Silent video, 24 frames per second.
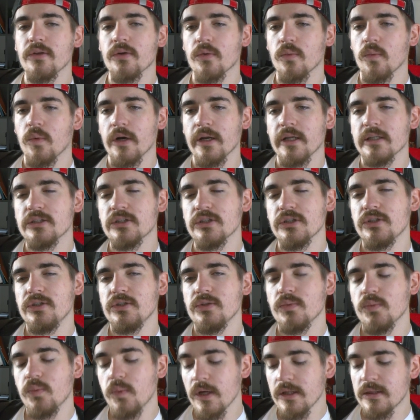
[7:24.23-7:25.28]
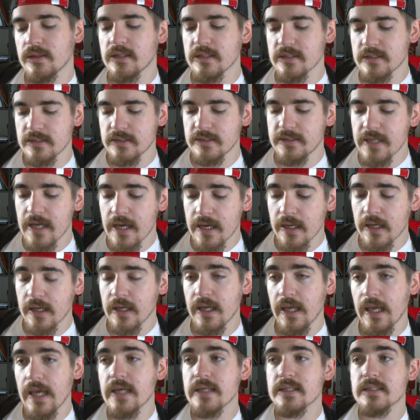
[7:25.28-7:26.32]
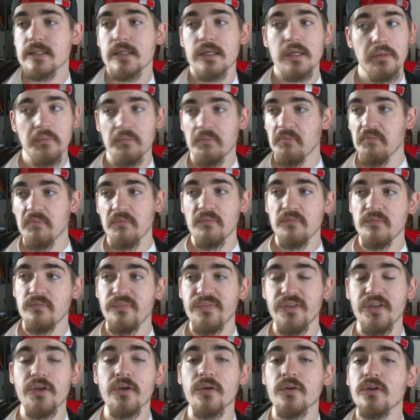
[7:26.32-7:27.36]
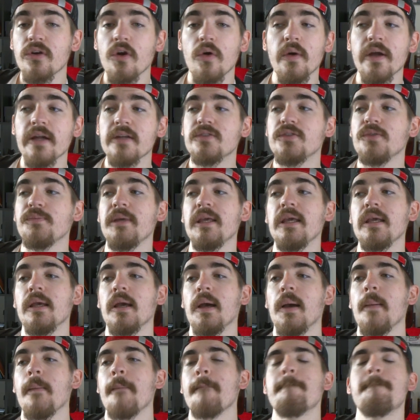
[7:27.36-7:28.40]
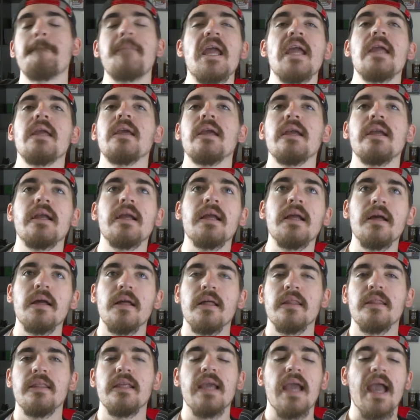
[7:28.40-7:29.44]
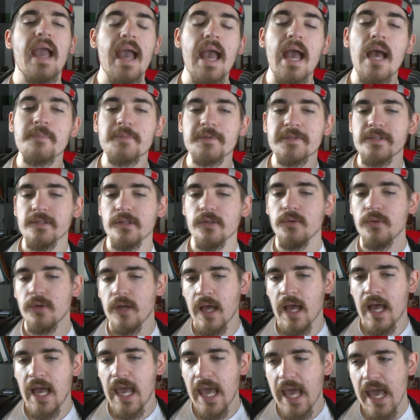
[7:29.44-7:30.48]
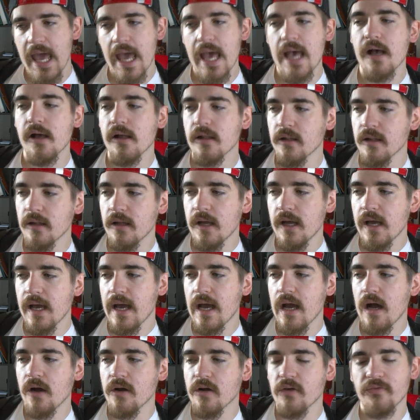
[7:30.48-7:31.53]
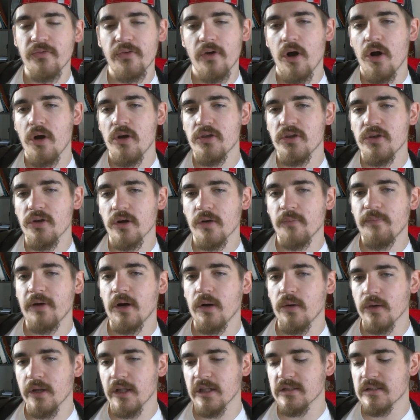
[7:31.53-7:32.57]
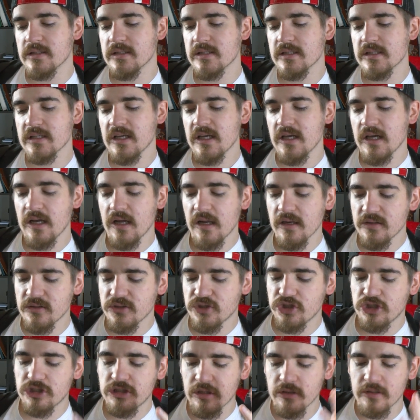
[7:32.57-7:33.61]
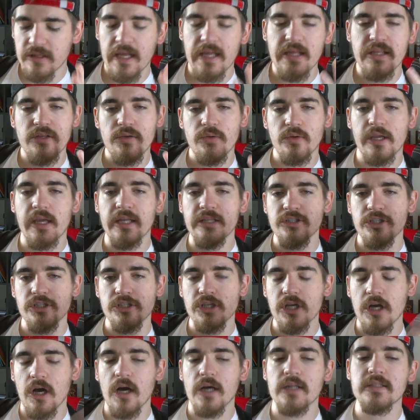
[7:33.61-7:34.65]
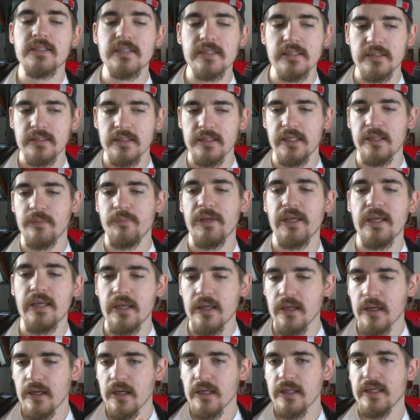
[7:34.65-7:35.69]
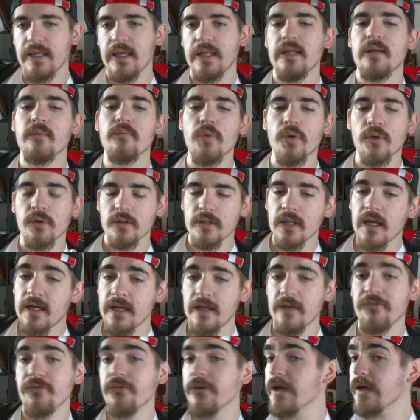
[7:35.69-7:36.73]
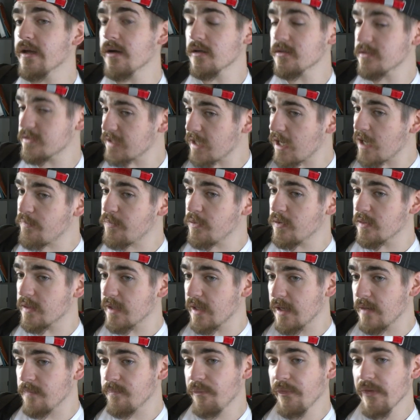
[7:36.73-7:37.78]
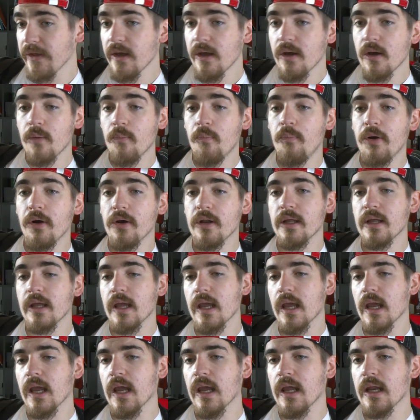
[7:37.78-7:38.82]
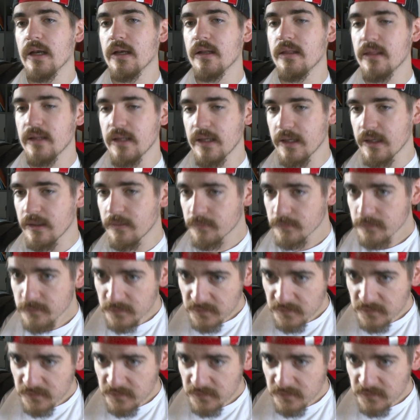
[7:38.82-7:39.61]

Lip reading: you're wanting to do with this deck is you're going to be pinging the absolute hell out of your opponents so that you can just constantly be getting more life, and on top of that, putting in the